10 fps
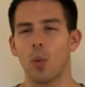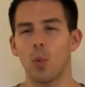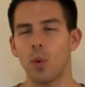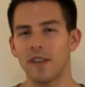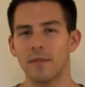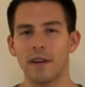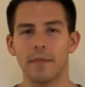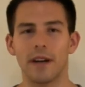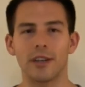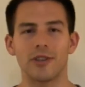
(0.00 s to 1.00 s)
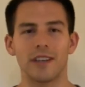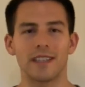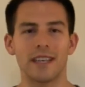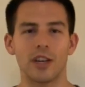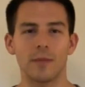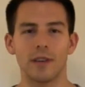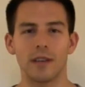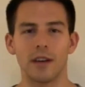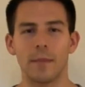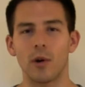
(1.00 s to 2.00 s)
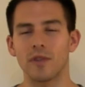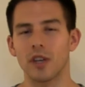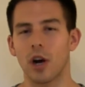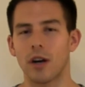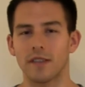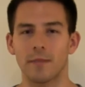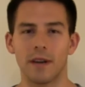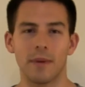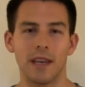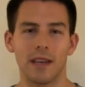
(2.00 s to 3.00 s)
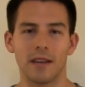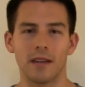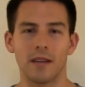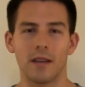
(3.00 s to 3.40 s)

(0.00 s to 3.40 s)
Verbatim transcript: what's my body trying to tell me about what's causing my pain.